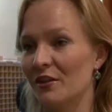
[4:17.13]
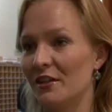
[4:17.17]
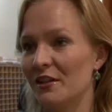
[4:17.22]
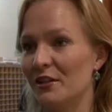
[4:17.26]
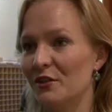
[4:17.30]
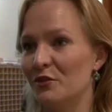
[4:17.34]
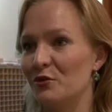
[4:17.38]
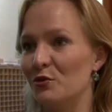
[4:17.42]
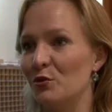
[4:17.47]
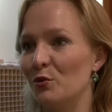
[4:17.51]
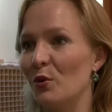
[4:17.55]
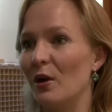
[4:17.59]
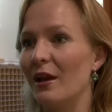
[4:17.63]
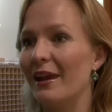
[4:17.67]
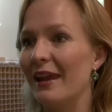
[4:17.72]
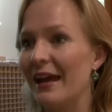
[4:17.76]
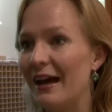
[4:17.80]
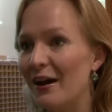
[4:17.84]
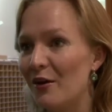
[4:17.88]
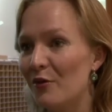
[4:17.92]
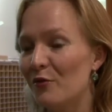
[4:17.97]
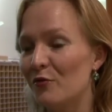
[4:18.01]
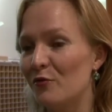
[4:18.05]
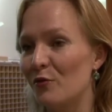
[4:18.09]
to
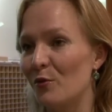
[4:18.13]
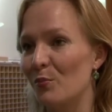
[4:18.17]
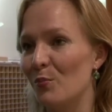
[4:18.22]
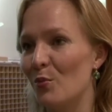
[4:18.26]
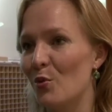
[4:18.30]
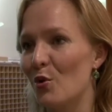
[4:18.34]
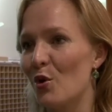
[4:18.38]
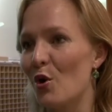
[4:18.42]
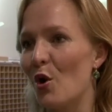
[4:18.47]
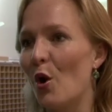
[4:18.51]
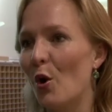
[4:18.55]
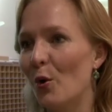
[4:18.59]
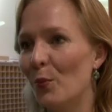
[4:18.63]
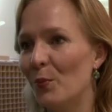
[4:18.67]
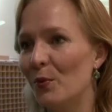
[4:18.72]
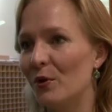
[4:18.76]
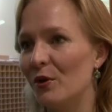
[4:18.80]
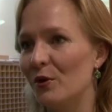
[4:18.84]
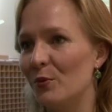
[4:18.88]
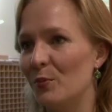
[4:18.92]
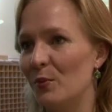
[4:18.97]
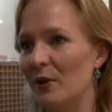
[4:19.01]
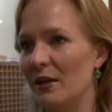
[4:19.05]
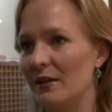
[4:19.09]
allow for more open
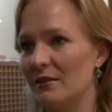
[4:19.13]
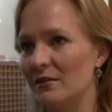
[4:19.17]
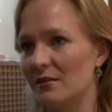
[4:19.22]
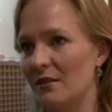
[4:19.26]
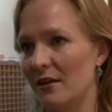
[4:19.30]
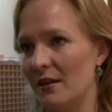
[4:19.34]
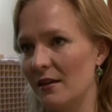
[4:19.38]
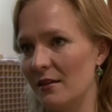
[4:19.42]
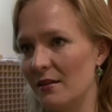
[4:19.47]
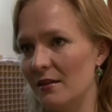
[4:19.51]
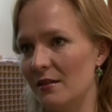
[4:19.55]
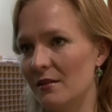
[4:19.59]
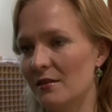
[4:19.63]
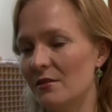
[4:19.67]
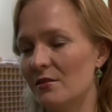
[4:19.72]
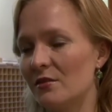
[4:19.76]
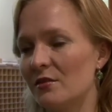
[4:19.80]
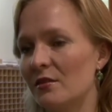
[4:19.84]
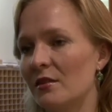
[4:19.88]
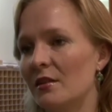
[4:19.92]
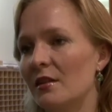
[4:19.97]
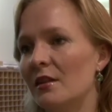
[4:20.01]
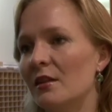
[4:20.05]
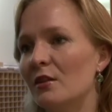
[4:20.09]
debates like
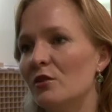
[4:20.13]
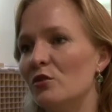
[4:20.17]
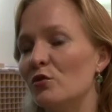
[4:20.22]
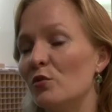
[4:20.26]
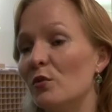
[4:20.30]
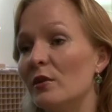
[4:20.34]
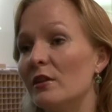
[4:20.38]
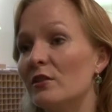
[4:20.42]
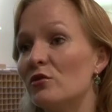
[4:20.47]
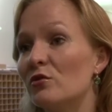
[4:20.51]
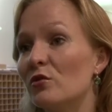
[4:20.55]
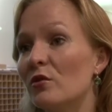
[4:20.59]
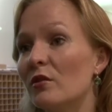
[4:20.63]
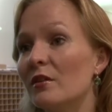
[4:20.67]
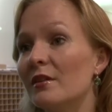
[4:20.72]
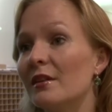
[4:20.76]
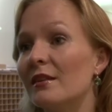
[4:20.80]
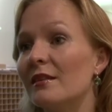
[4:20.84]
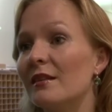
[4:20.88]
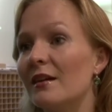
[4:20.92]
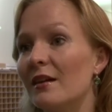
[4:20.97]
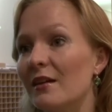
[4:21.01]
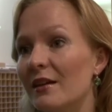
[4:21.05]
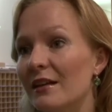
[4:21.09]
this, to ensure
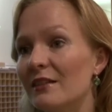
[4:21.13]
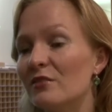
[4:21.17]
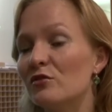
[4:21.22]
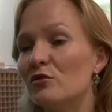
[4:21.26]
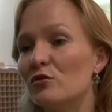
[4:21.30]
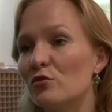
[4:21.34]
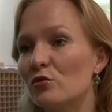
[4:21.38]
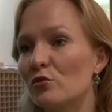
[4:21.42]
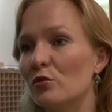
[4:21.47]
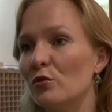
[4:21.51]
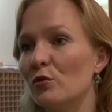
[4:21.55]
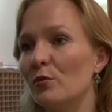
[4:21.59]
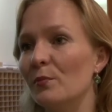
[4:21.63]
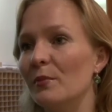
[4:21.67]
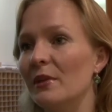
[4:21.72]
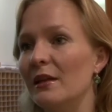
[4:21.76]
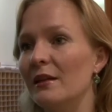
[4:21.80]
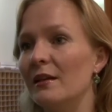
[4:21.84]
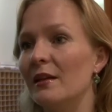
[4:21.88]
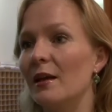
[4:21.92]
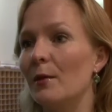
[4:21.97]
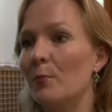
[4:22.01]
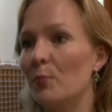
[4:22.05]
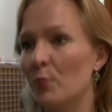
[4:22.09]
that there is true
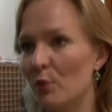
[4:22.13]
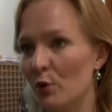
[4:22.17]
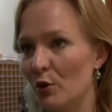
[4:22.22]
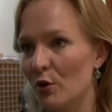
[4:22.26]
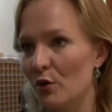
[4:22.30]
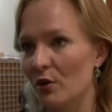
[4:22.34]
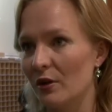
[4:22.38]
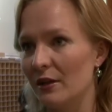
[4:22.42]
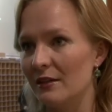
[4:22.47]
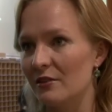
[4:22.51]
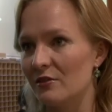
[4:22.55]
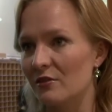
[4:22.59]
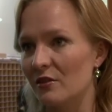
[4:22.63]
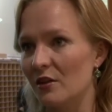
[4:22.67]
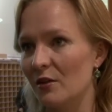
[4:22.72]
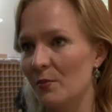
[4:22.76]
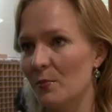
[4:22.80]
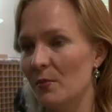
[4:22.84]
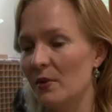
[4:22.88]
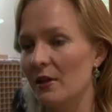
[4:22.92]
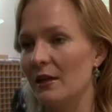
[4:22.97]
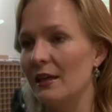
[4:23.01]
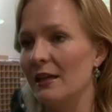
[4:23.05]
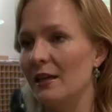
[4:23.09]
media pluralism,
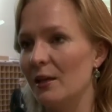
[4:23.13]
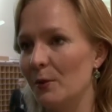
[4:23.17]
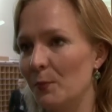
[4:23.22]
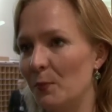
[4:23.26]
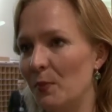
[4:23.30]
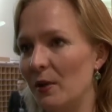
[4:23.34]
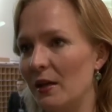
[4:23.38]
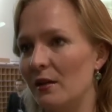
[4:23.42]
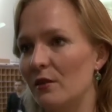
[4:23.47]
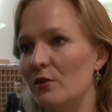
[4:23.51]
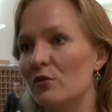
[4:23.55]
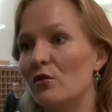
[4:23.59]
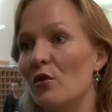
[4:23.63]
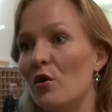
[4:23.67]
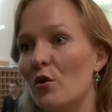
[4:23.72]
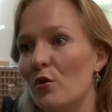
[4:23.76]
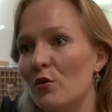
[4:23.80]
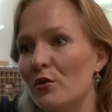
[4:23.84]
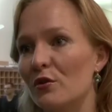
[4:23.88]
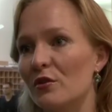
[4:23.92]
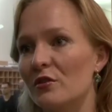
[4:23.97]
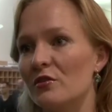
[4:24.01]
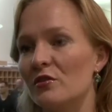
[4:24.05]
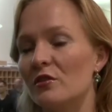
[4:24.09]
independent
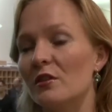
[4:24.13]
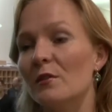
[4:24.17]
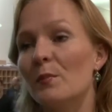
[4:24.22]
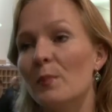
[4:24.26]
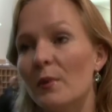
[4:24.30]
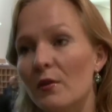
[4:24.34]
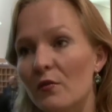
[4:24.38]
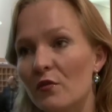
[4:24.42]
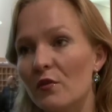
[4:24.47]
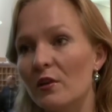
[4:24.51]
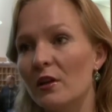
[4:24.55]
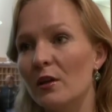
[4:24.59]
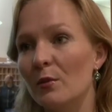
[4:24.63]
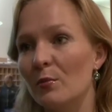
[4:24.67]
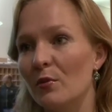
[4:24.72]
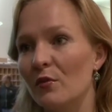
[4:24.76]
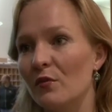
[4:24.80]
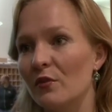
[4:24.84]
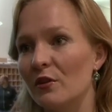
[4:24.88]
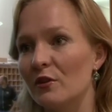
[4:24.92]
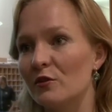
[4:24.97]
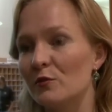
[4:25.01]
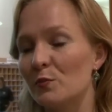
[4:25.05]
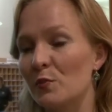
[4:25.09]
ownership, and freedom
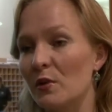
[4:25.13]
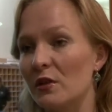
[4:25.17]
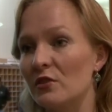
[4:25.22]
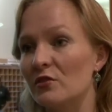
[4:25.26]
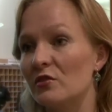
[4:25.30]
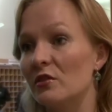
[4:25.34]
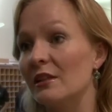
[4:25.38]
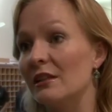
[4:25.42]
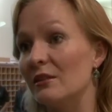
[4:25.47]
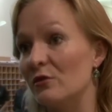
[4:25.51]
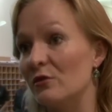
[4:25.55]
of expression in